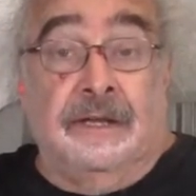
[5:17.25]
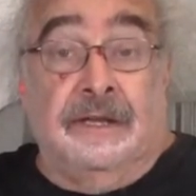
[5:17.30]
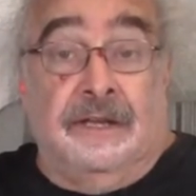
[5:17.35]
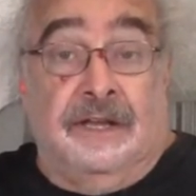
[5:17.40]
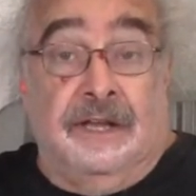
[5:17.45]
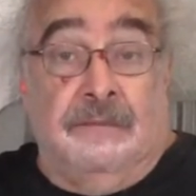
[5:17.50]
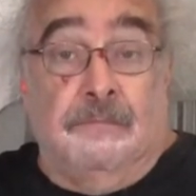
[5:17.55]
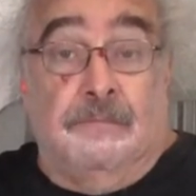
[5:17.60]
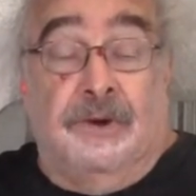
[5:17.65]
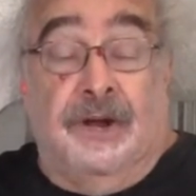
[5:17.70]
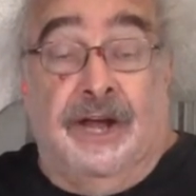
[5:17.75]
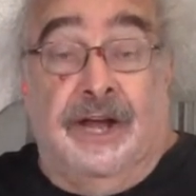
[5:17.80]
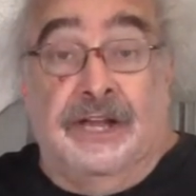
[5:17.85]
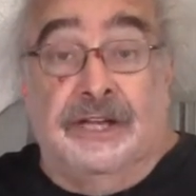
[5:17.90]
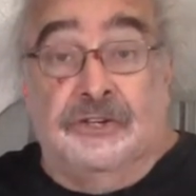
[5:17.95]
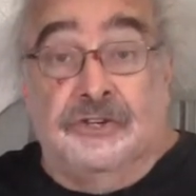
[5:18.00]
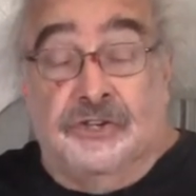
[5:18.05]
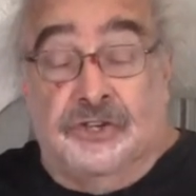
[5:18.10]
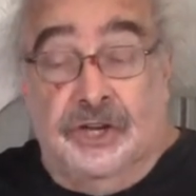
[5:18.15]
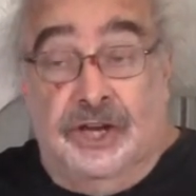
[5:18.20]
can
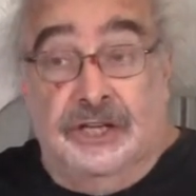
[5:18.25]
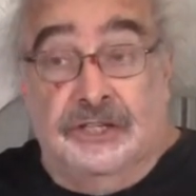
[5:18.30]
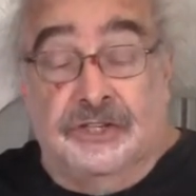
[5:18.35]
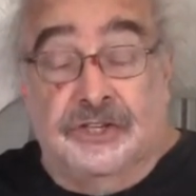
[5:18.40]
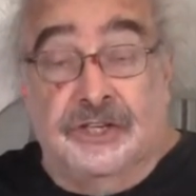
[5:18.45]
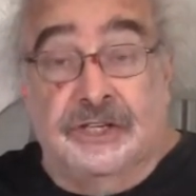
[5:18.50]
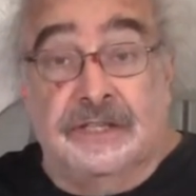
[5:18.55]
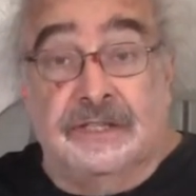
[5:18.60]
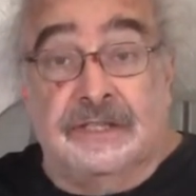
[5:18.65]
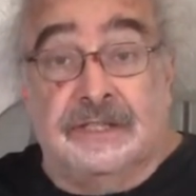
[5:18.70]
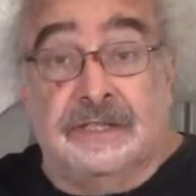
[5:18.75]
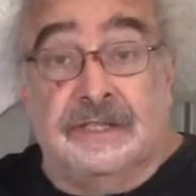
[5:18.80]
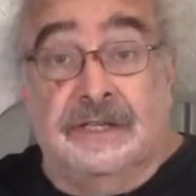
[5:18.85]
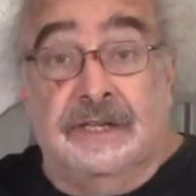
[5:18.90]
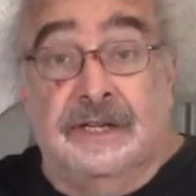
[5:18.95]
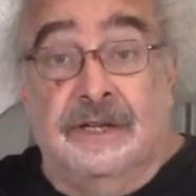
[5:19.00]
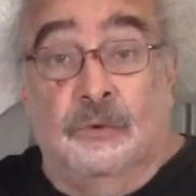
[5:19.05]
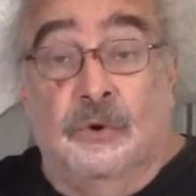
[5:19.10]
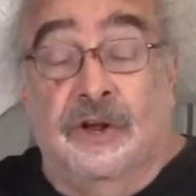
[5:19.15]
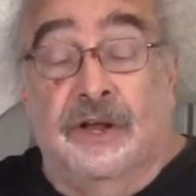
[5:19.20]
buy judges,
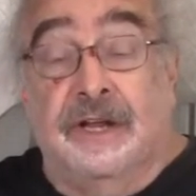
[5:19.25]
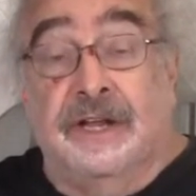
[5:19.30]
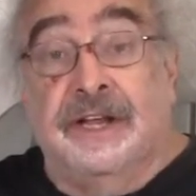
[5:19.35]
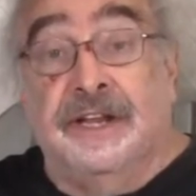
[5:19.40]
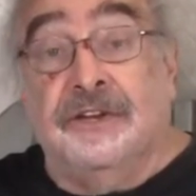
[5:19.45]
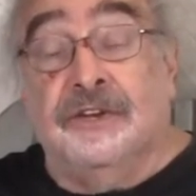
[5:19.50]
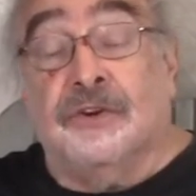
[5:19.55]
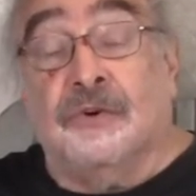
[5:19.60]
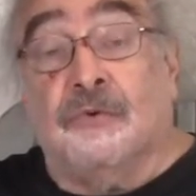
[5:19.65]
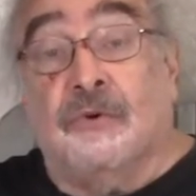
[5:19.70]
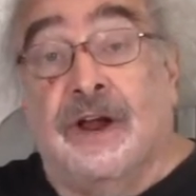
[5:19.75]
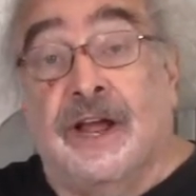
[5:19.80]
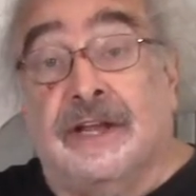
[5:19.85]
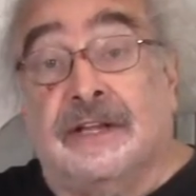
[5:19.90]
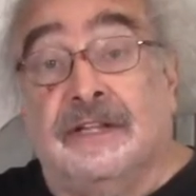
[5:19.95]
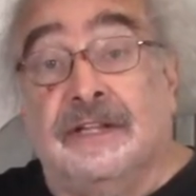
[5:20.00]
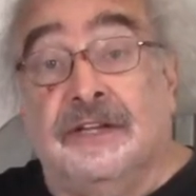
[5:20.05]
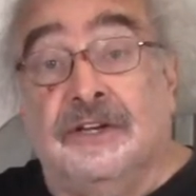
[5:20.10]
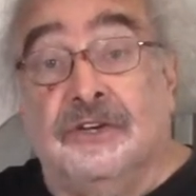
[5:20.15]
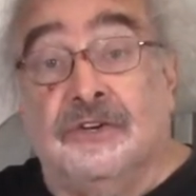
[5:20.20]

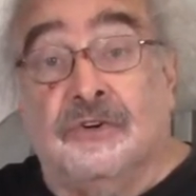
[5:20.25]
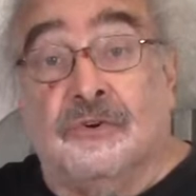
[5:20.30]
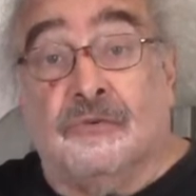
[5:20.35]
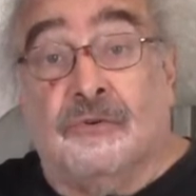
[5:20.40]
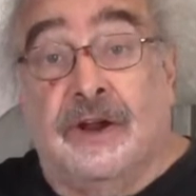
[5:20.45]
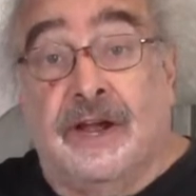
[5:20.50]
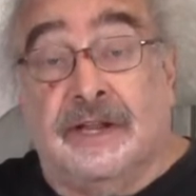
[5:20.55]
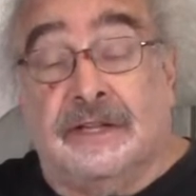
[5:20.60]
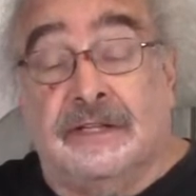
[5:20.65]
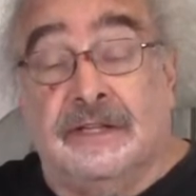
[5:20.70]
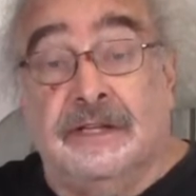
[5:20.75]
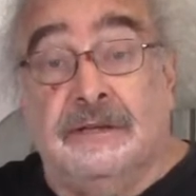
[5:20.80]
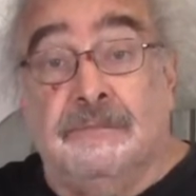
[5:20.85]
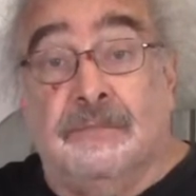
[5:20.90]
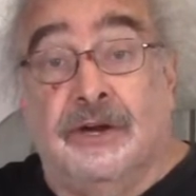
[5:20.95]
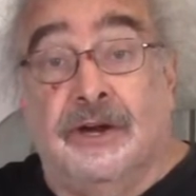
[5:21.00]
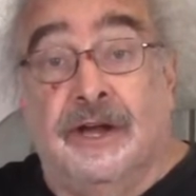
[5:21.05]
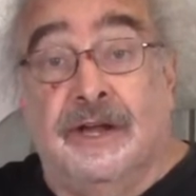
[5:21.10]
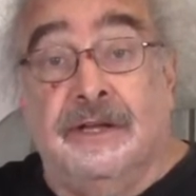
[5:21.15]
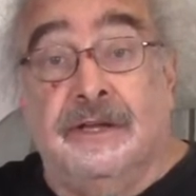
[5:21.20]
indirectly or directly
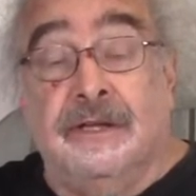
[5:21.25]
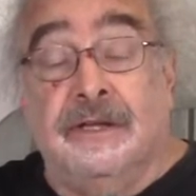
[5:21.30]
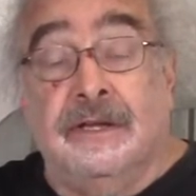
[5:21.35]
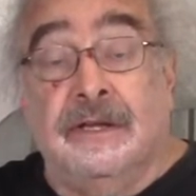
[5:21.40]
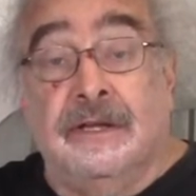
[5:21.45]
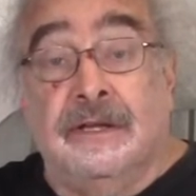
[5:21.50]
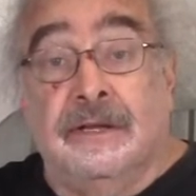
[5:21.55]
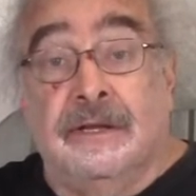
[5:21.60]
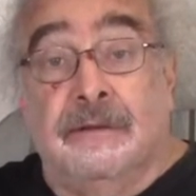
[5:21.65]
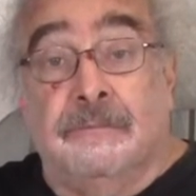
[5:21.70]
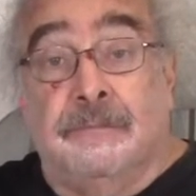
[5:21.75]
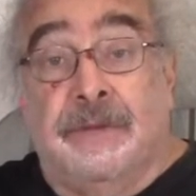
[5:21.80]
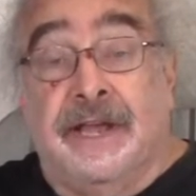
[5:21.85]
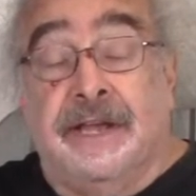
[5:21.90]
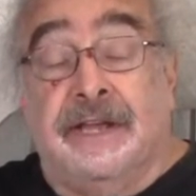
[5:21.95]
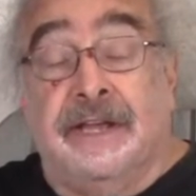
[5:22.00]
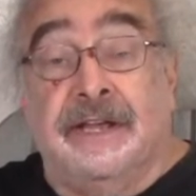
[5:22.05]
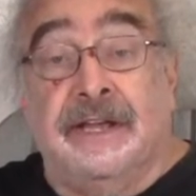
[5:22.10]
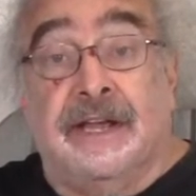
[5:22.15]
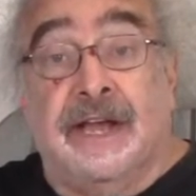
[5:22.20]
by
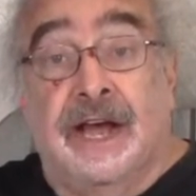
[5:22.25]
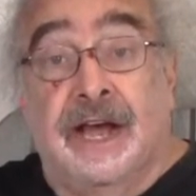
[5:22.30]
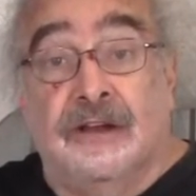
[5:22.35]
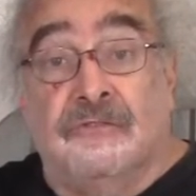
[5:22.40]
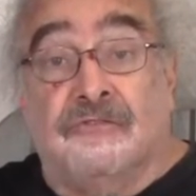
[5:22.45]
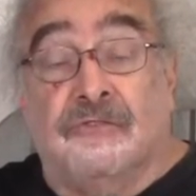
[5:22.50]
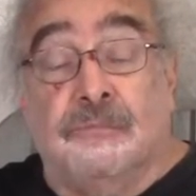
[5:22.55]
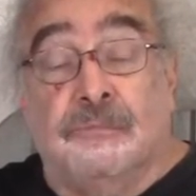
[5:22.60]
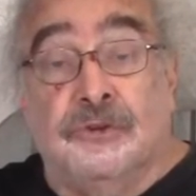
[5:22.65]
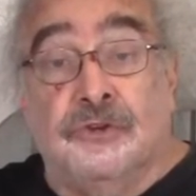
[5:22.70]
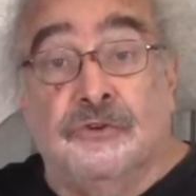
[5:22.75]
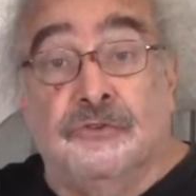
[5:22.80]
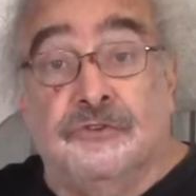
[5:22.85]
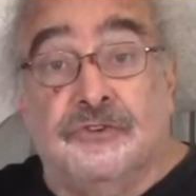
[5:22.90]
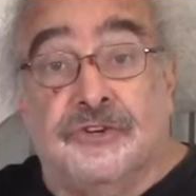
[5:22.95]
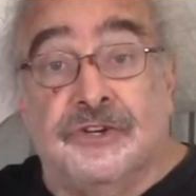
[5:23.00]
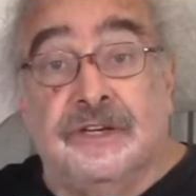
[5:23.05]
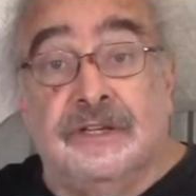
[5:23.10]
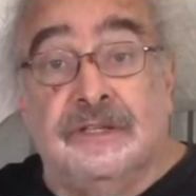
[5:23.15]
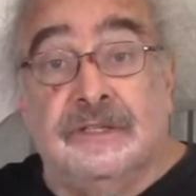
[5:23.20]
making
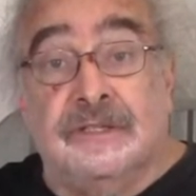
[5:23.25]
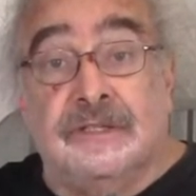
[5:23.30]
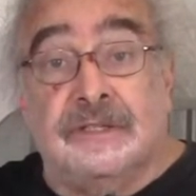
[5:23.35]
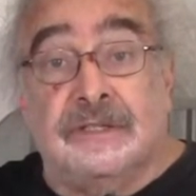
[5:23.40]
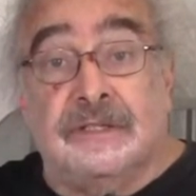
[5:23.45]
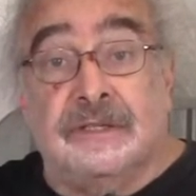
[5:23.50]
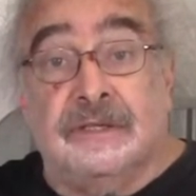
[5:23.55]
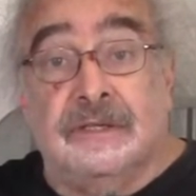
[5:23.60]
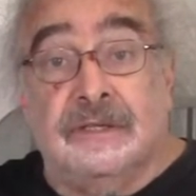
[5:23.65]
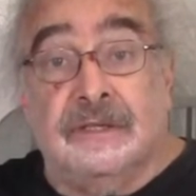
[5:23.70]
contributions.